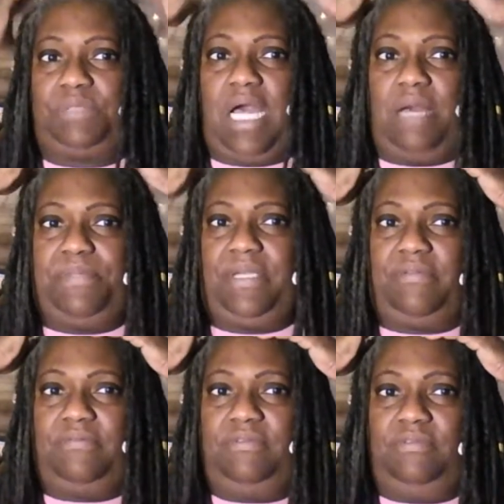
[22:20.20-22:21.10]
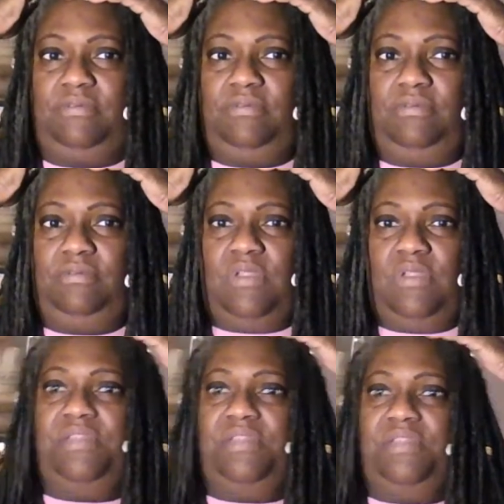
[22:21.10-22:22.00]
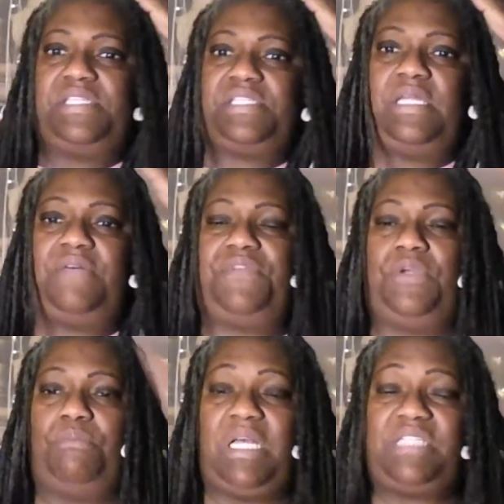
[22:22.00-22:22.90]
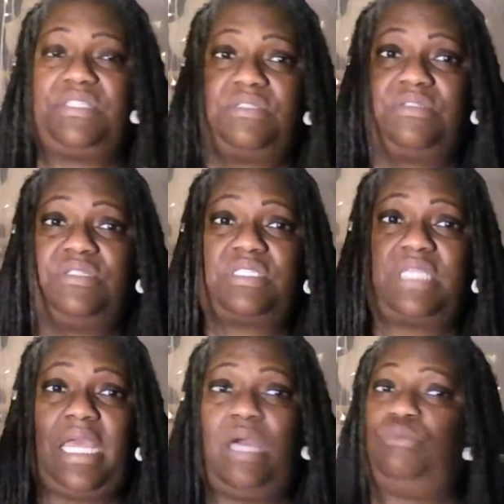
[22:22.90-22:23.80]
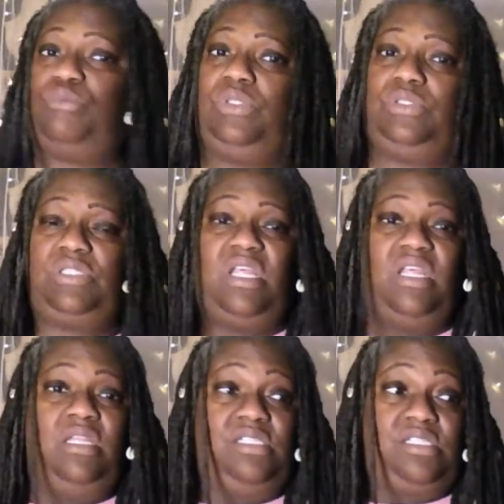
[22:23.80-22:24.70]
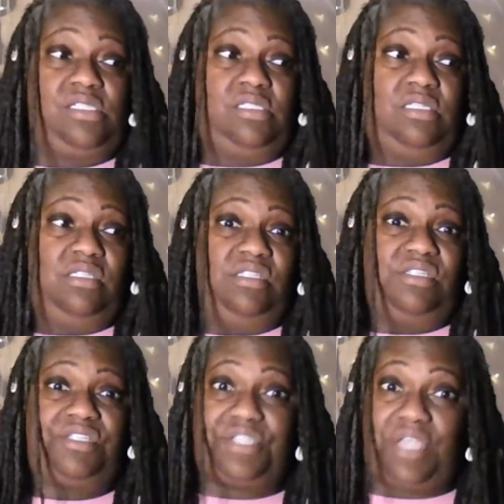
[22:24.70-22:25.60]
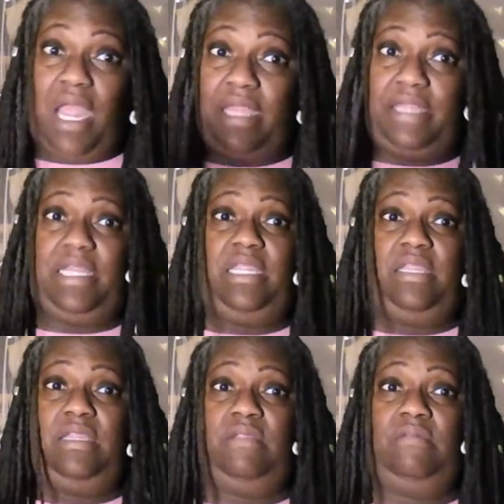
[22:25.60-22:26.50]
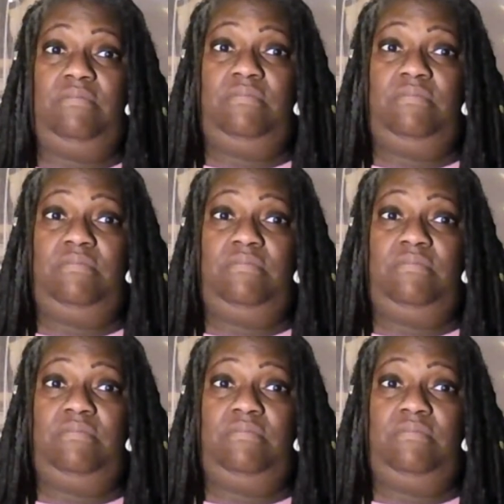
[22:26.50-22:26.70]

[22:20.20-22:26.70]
up top here. This stuff here, my sister's scalp was shiny,